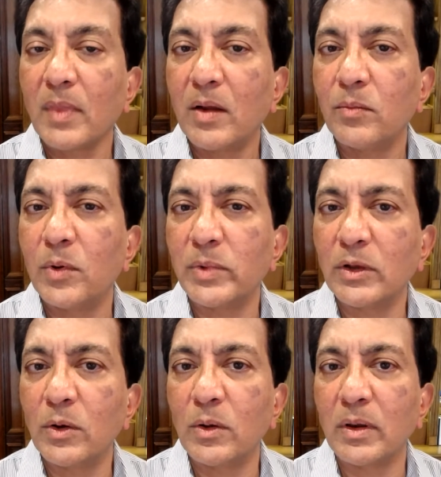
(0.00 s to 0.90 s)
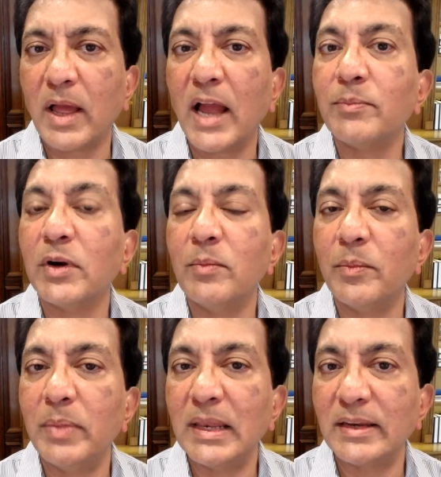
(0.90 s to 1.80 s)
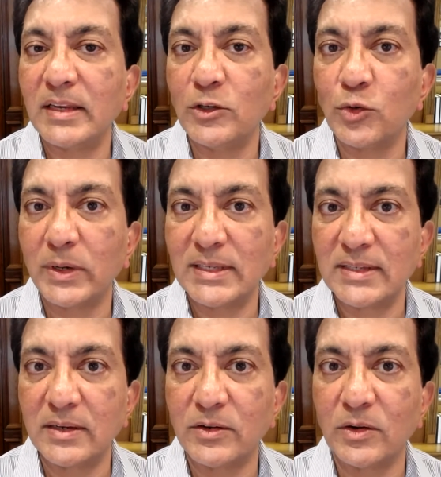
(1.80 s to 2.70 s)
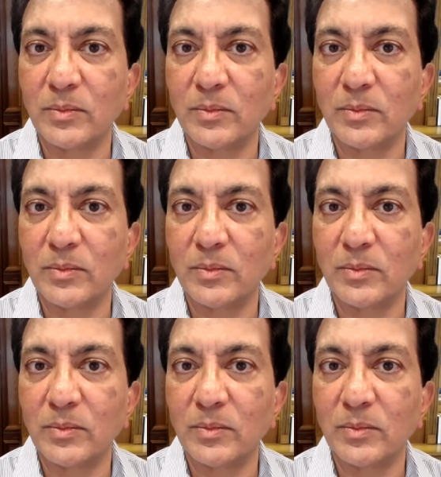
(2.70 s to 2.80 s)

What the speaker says: what we call hypermobility joint syndrome,